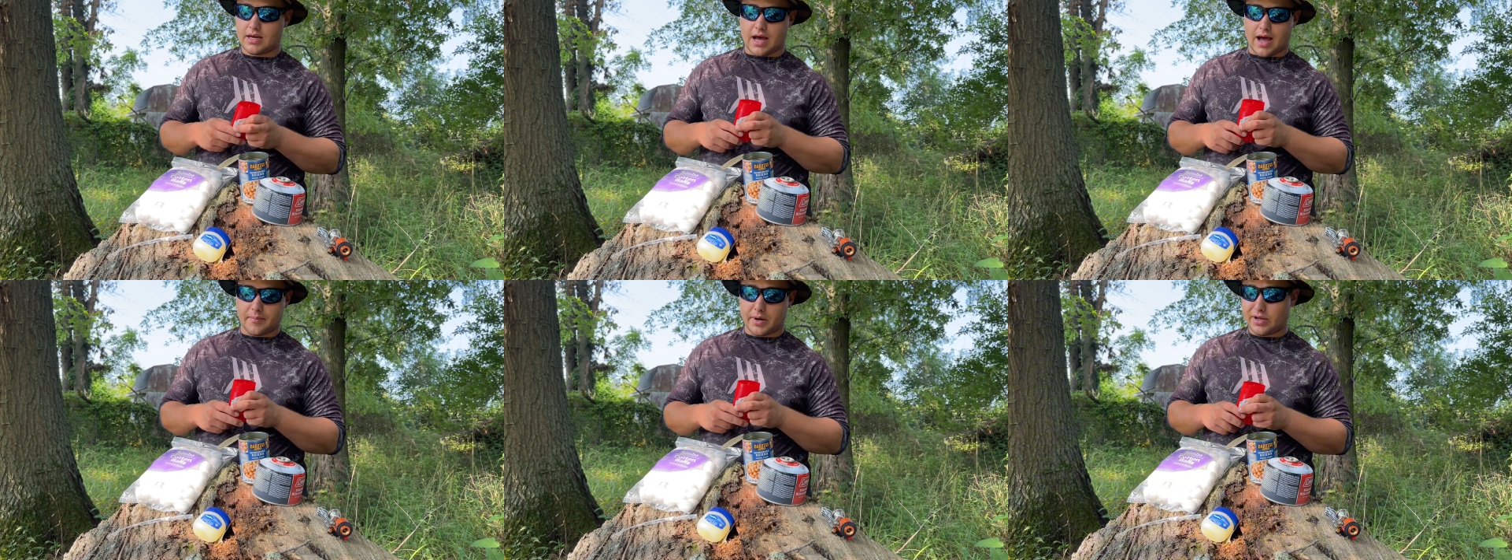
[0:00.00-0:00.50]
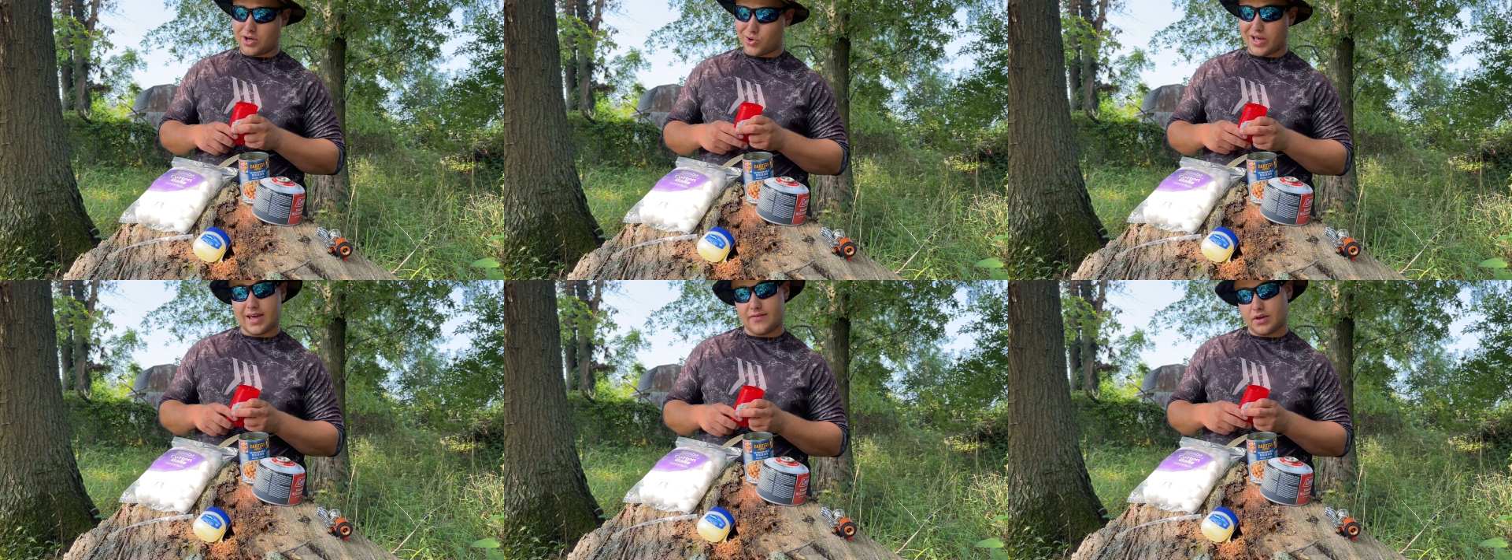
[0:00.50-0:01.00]
I'm going to go
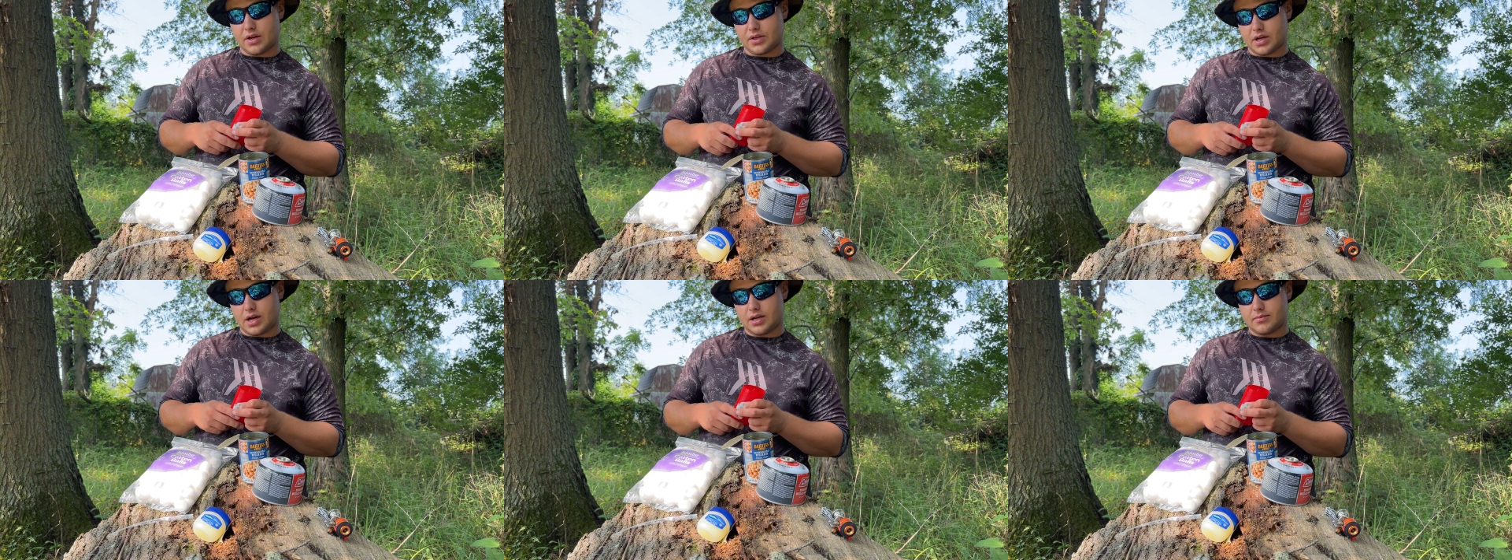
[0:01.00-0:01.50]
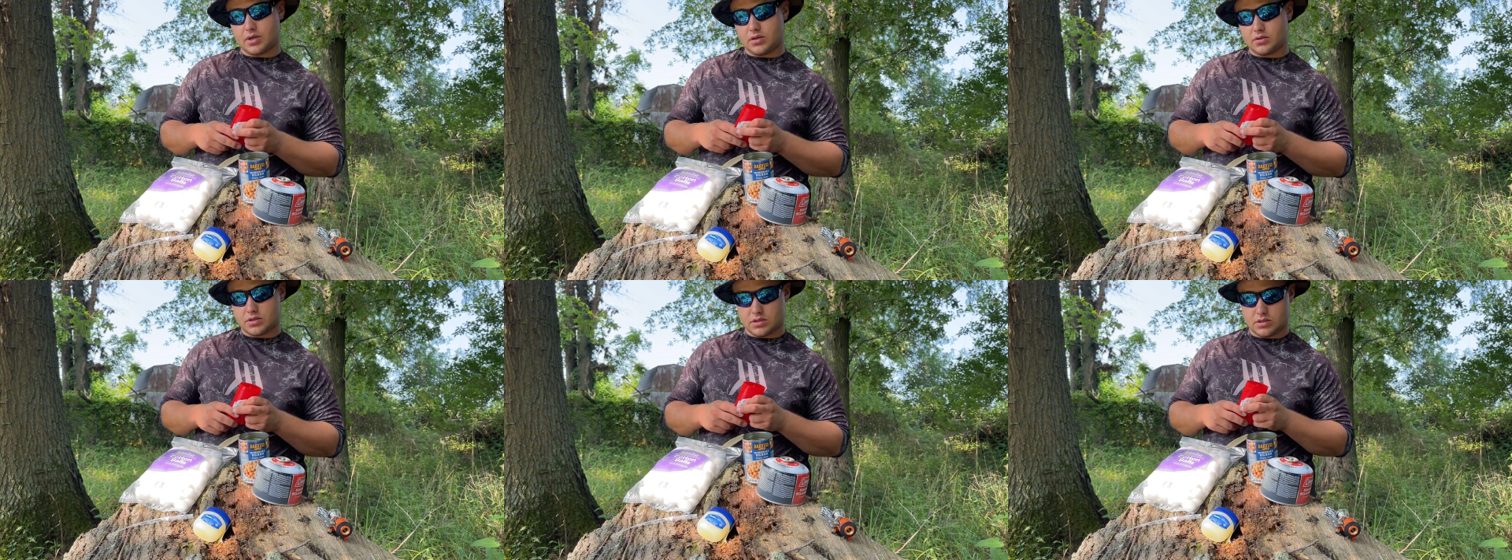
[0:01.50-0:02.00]
heavy on the cotton
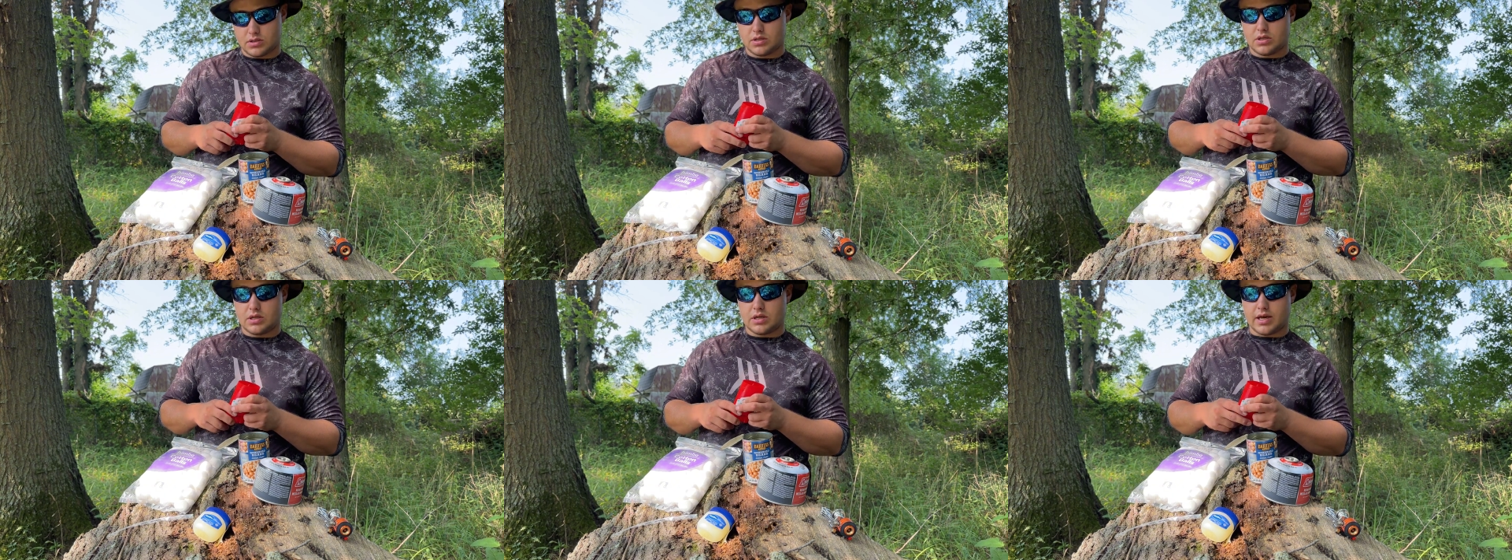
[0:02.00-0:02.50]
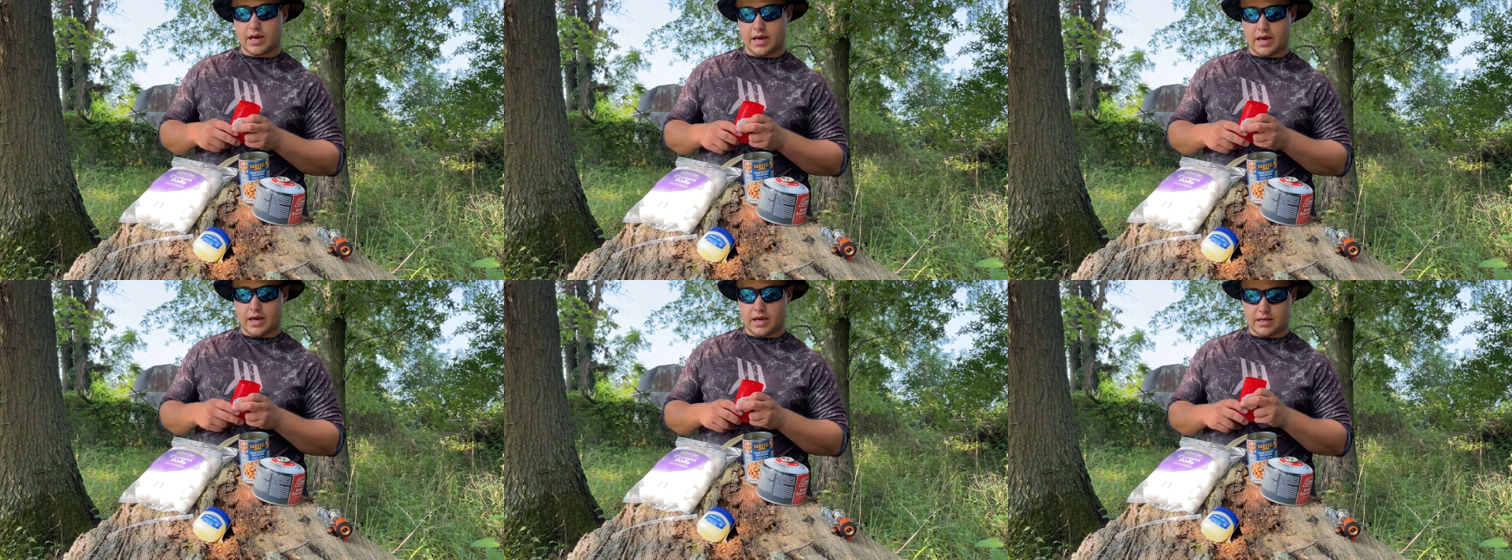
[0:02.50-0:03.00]
balls
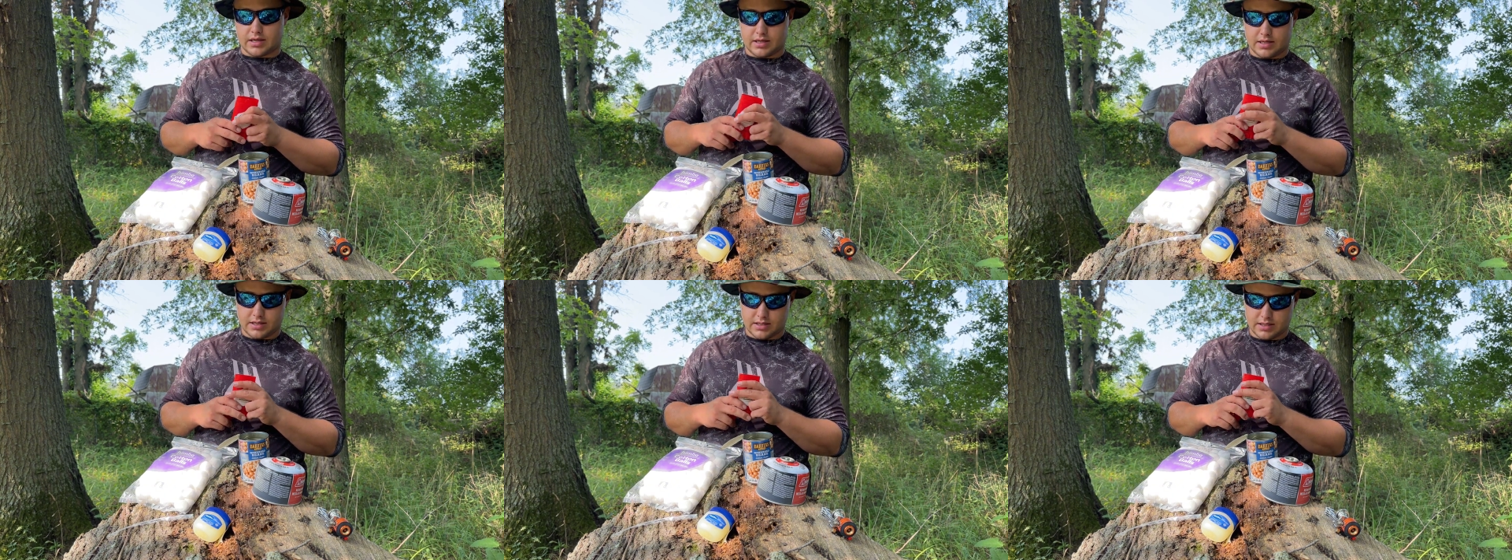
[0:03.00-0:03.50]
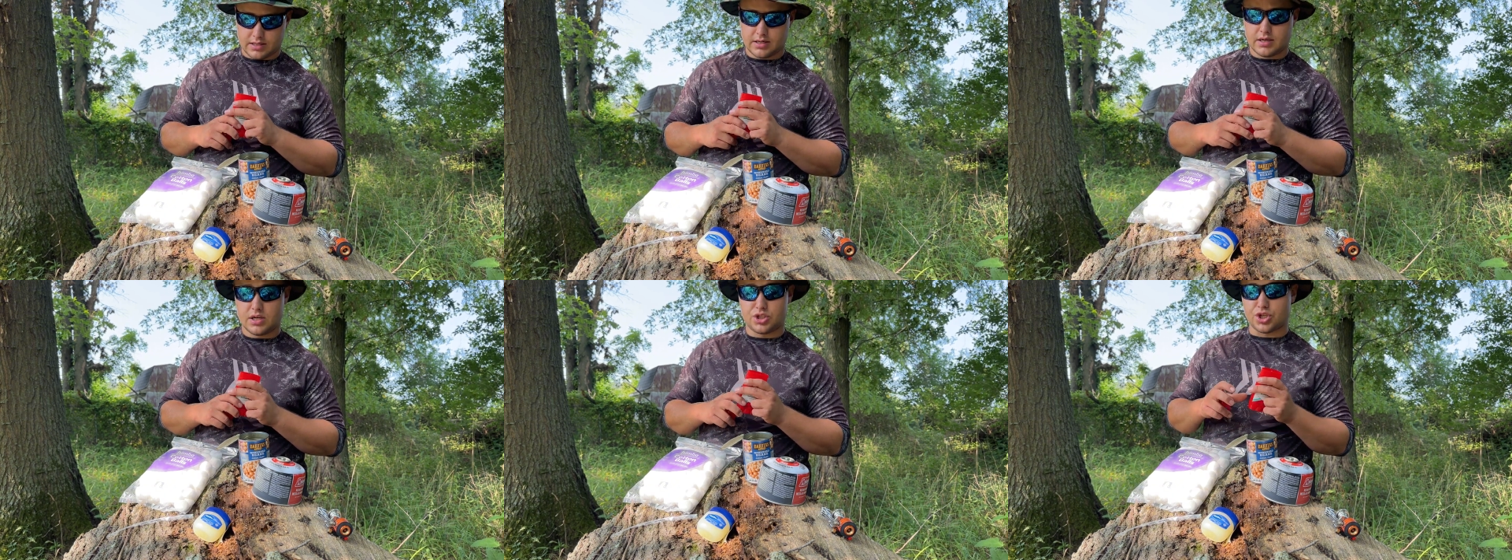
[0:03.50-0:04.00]
and
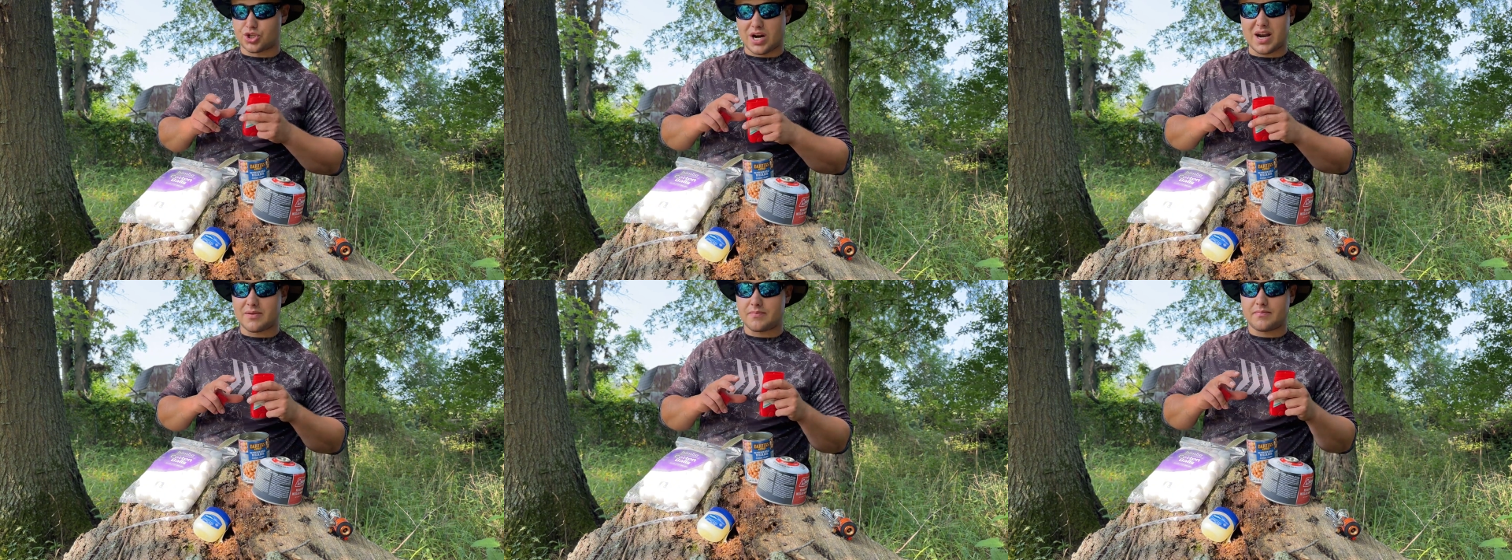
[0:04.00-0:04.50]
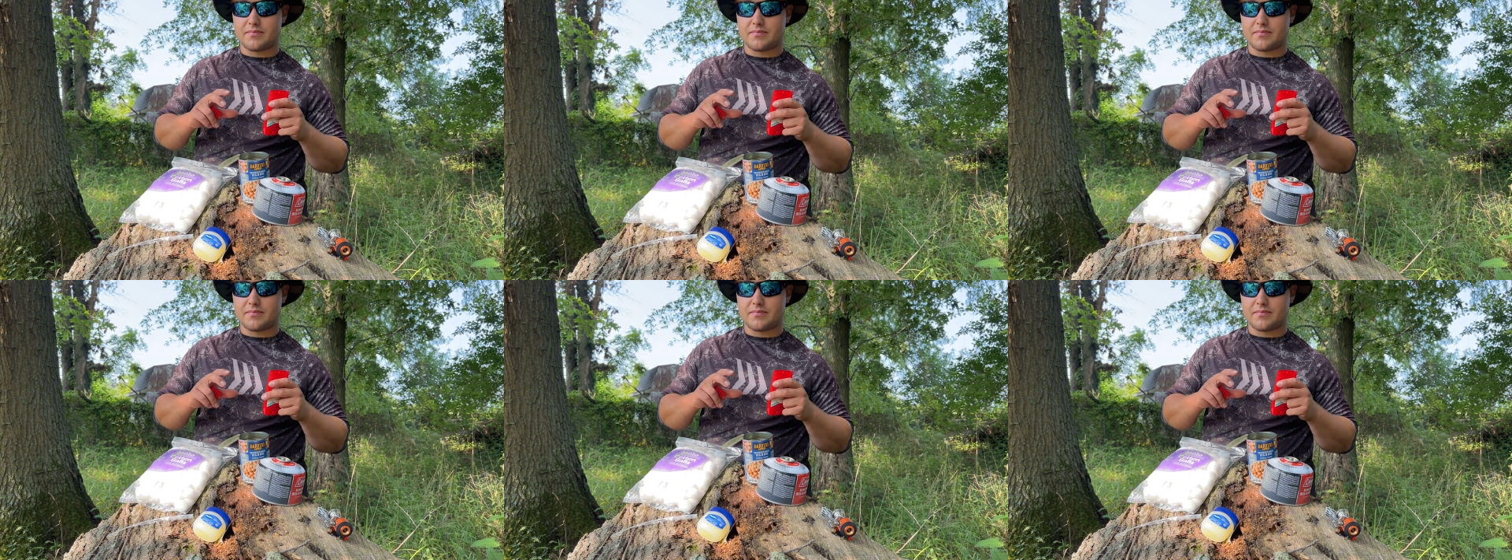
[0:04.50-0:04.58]
just try to